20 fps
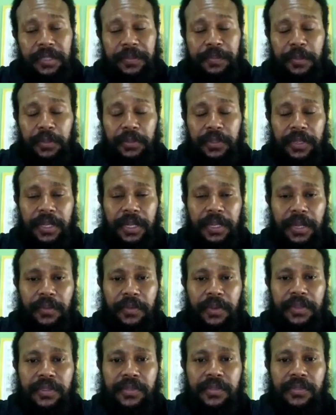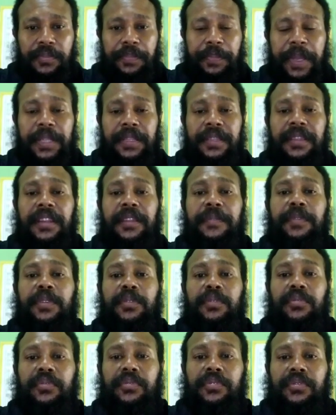The latest portrait I did was to pay
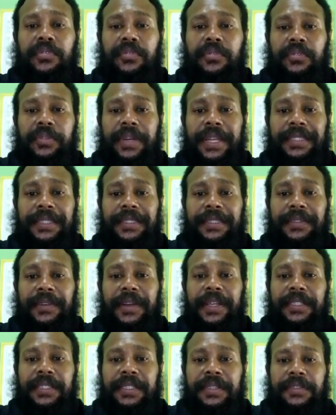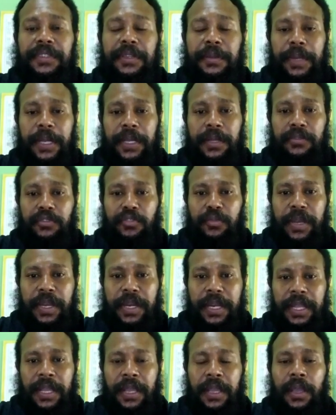tribute to great Grand Chief Sir Michael
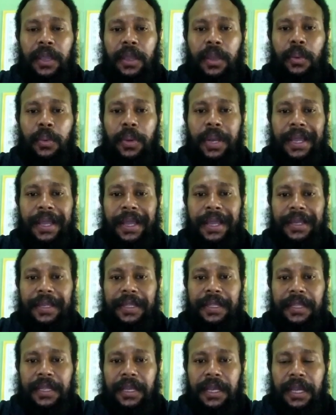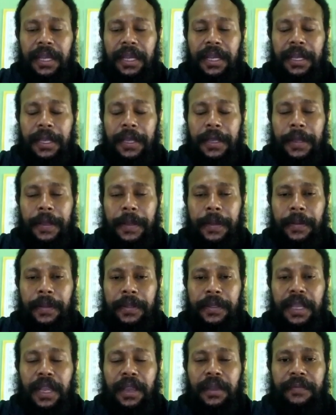Somare. Why I did
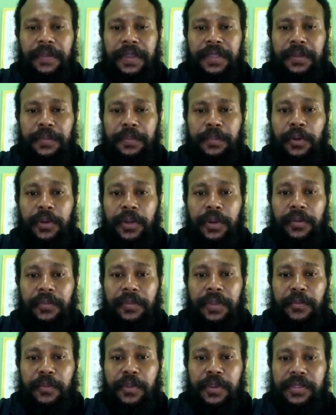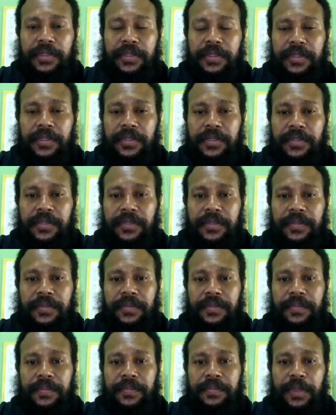the younger version portrait of him was
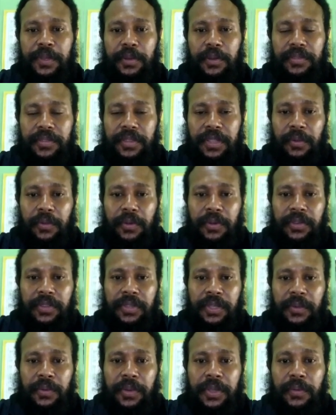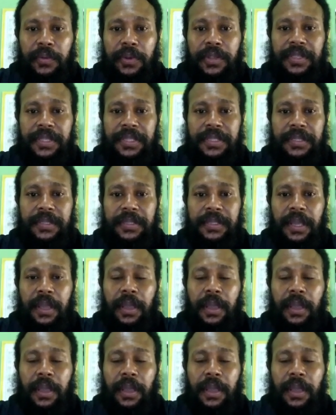because he was he, he was a,